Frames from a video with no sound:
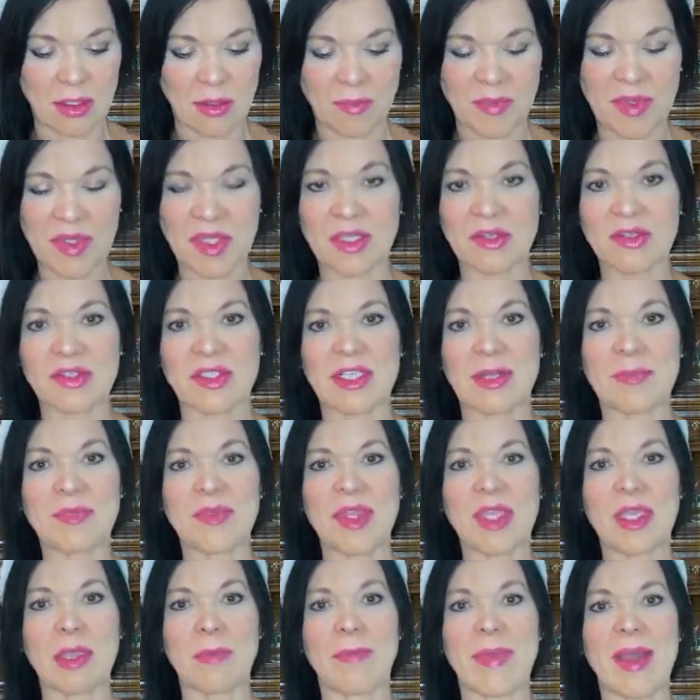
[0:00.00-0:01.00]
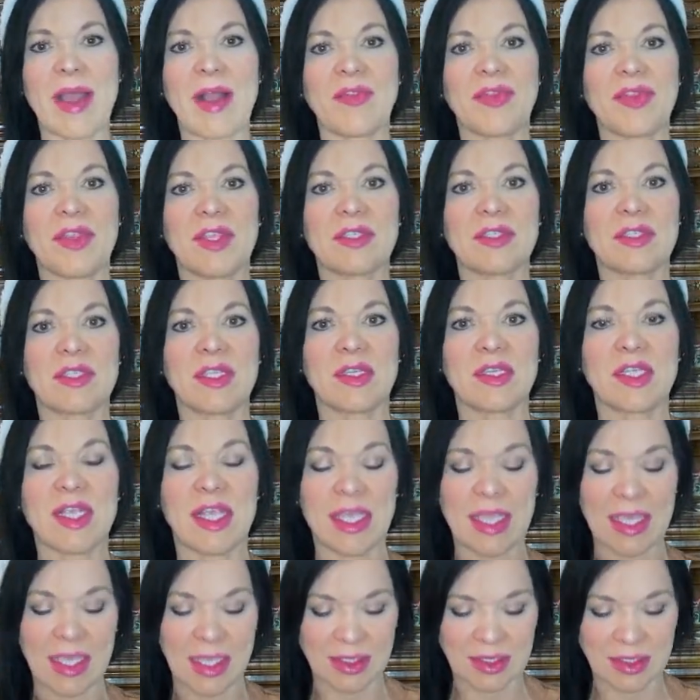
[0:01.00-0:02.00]
But there's something about this that
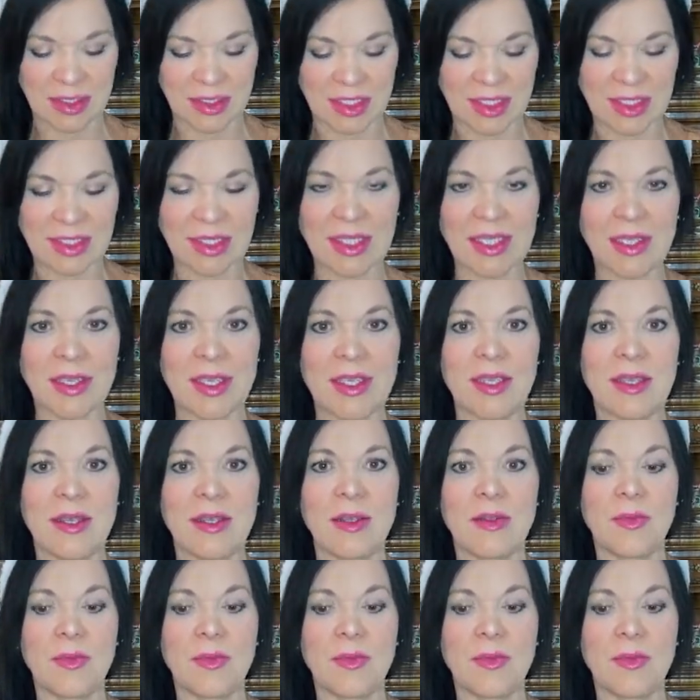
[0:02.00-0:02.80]
instantly